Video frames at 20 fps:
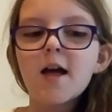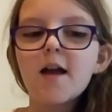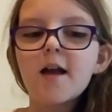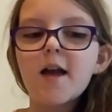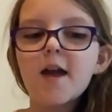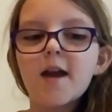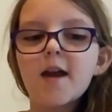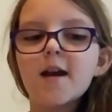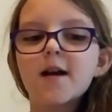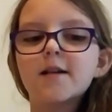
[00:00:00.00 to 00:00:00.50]

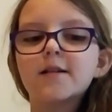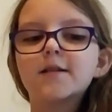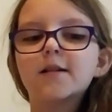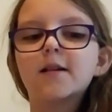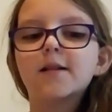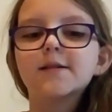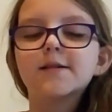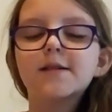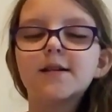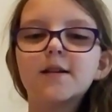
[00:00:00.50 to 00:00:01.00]
and
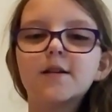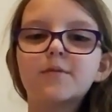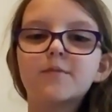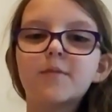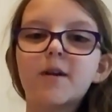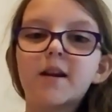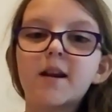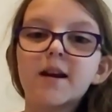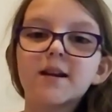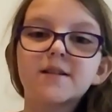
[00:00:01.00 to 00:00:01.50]
I'll see you in
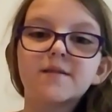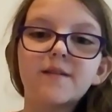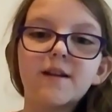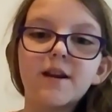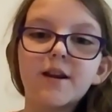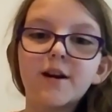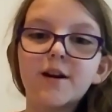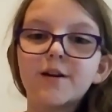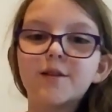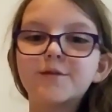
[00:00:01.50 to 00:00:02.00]
my next
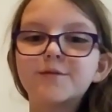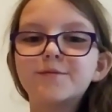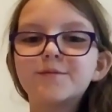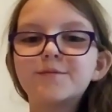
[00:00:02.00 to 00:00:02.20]
video.